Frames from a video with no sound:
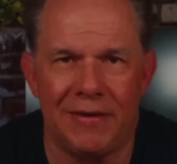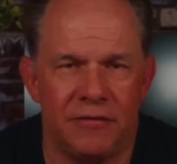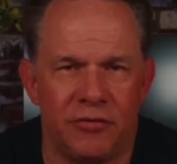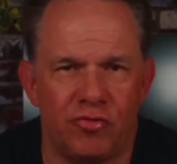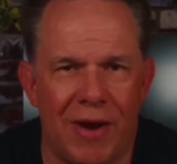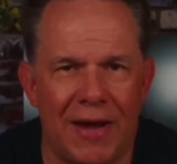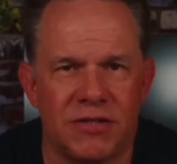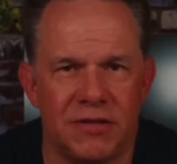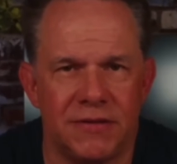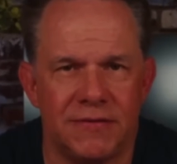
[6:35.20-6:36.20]

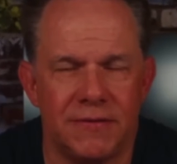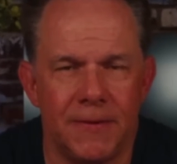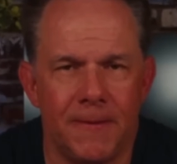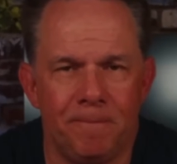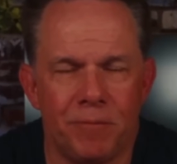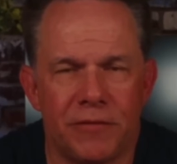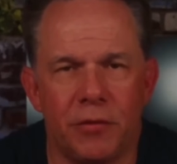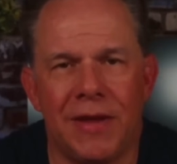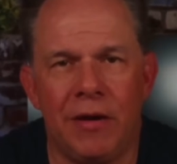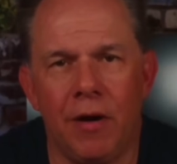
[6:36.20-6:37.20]
distractions. So
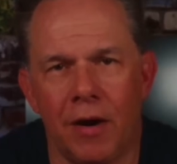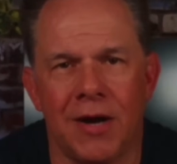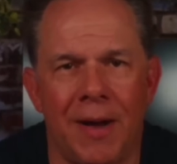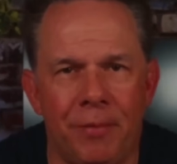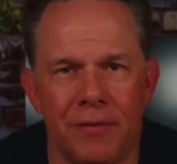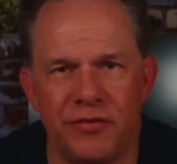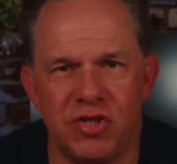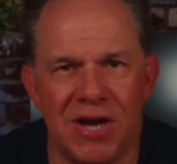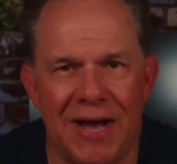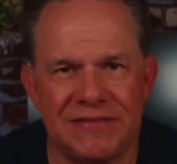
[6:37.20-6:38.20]
here are a couple of
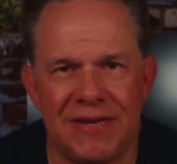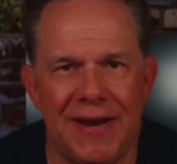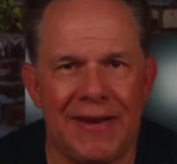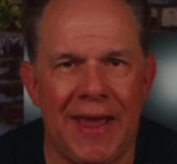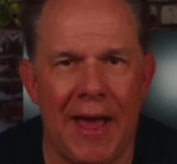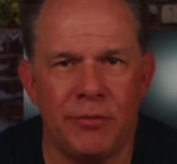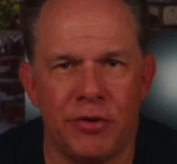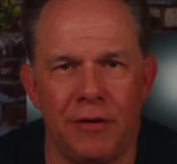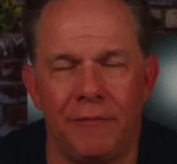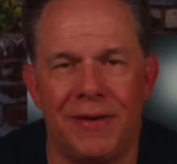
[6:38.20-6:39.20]
shots that I
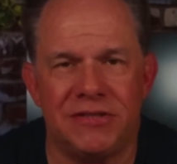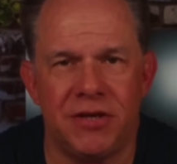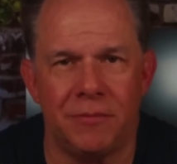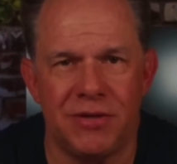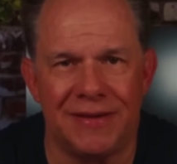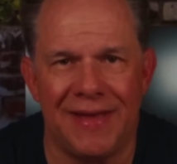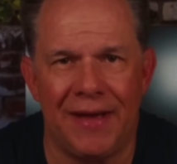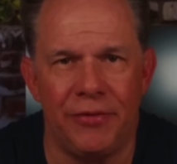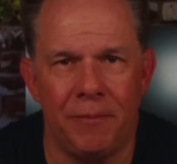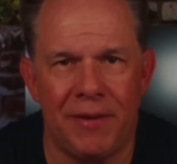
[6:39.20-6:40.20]
captured of my subject
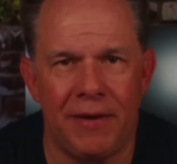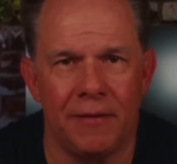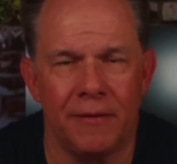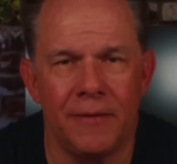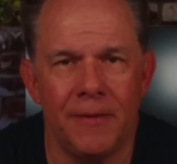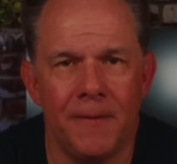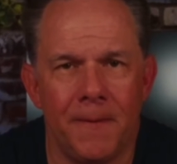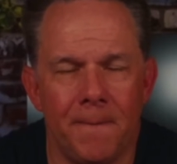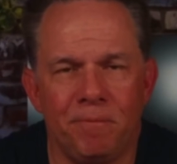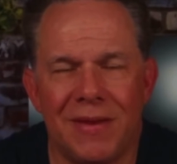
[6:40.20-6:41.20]
on the pier.
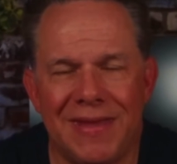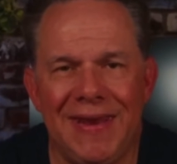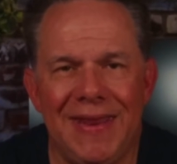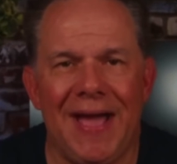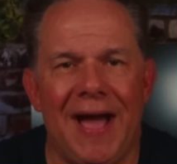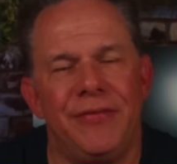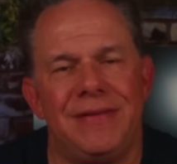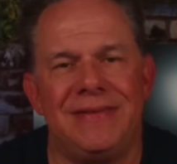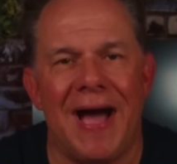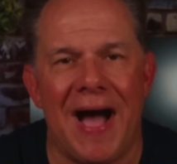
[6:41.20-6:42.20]
Getting on the
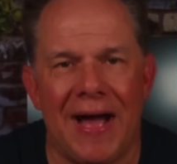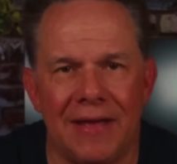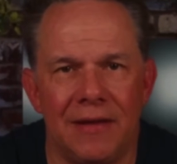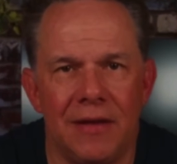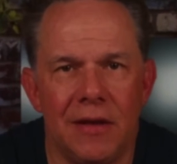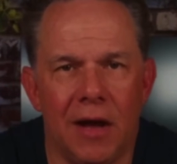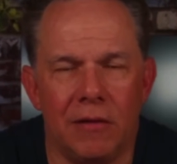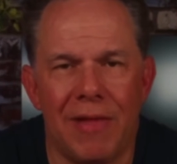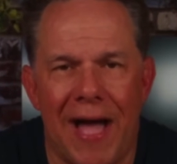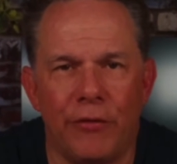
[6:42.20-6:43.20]
dock
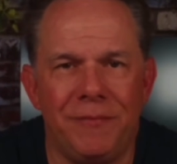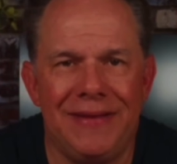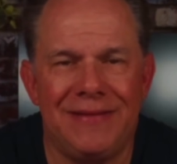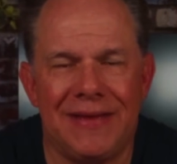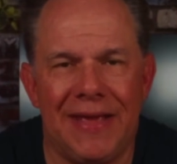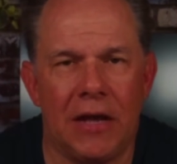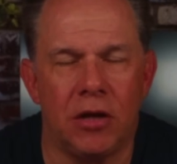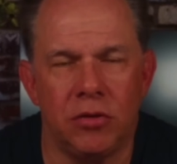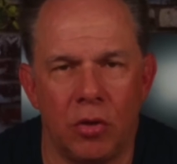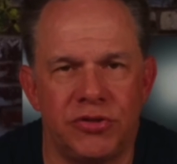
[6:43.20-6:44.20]
allowed me to get
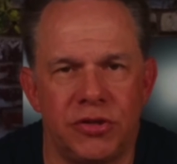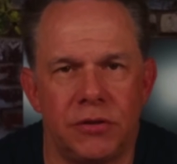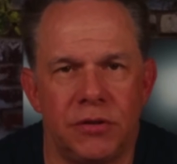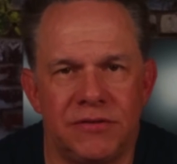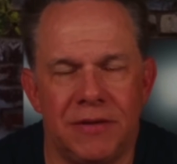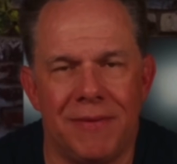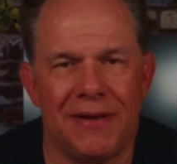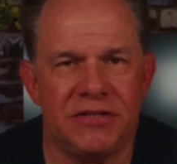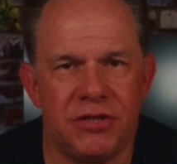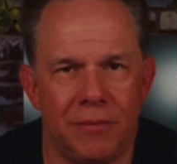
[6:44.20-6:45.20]
closer to my
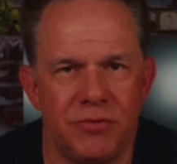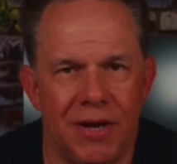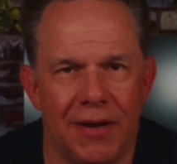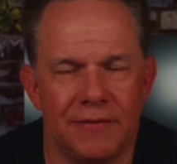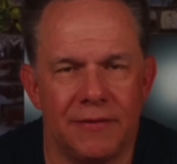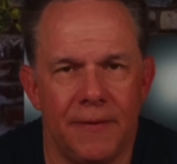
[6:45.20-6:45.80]
subject,